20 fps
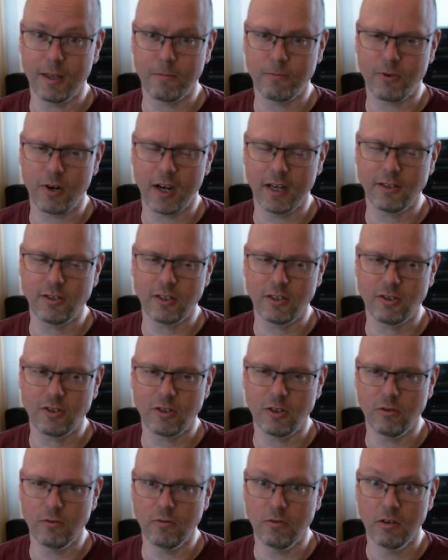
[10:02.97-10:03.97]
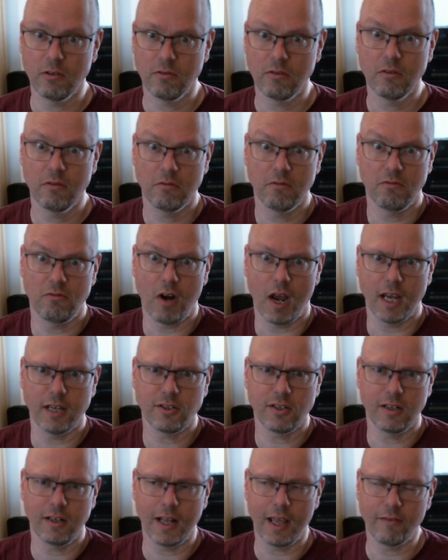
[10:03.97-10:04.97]
prices to
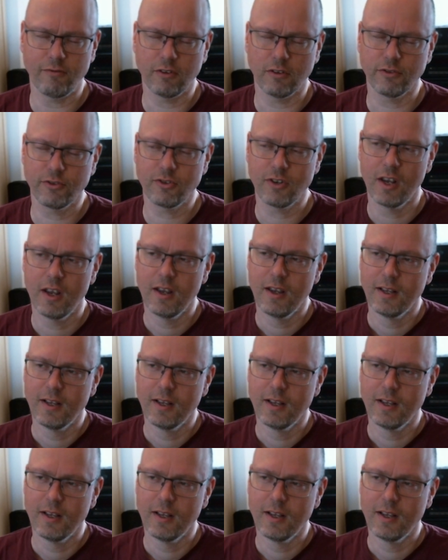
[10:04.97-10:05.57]
Ryzen levels,